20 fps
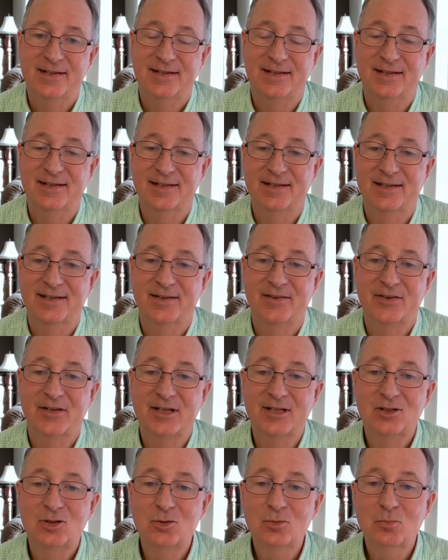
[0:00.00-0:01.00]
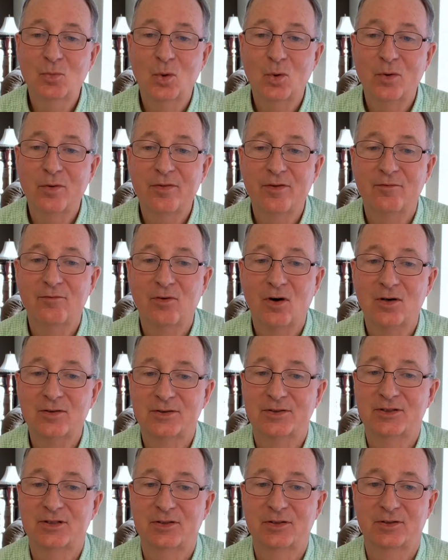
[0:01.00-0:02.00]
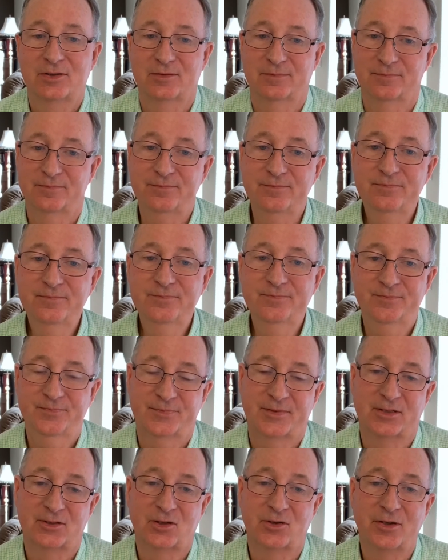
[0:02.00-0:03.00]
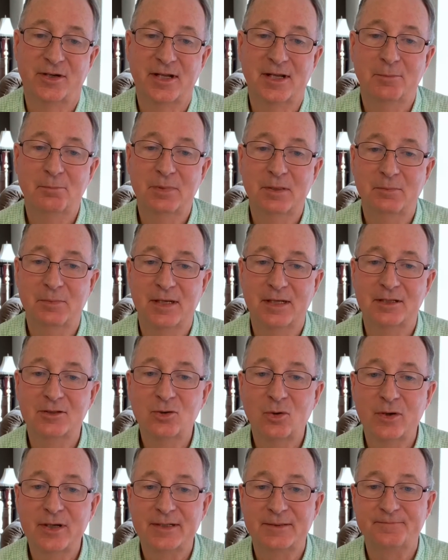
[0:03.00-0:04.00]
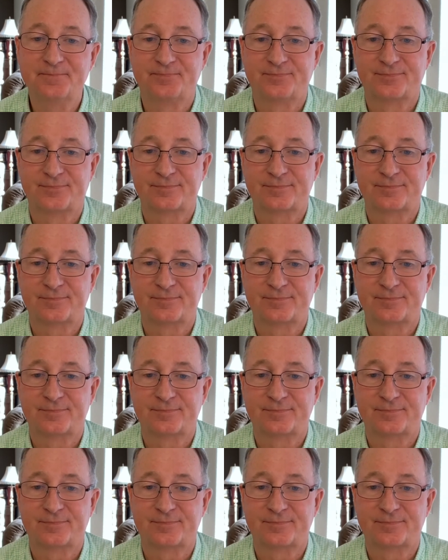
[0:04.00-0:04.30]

And they do more than volunteer that their name be made great.